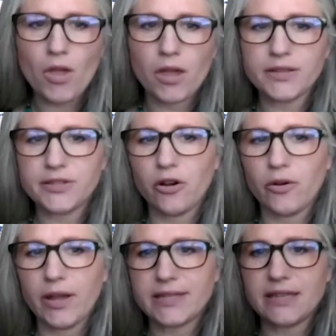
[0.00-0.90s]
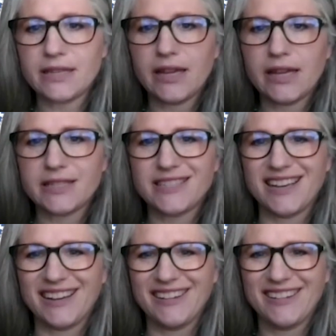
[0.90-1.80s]
So it's
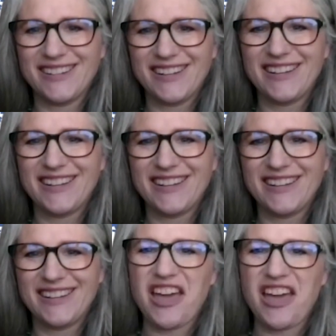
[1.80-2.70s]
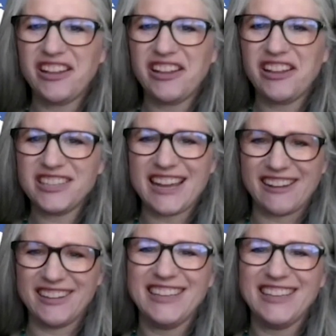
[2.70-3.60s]
the
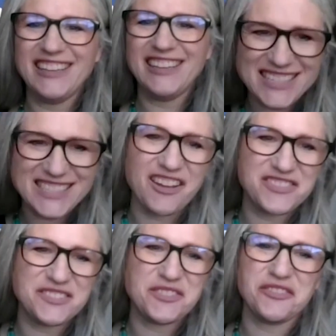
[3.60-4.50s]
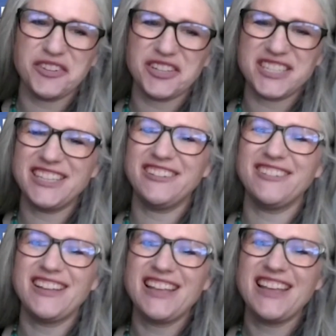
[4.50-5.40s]
LDL is often referred
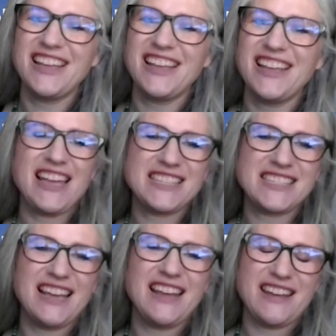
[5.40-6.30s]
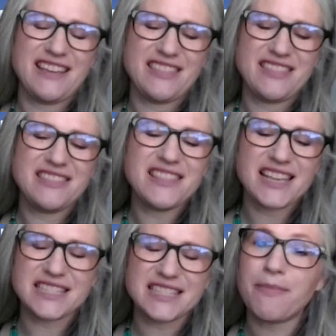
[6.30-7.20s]
to as
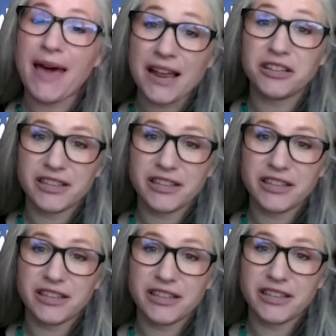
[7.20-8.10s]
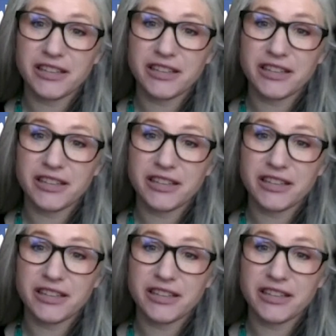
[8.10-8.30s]
the bad cholesterol,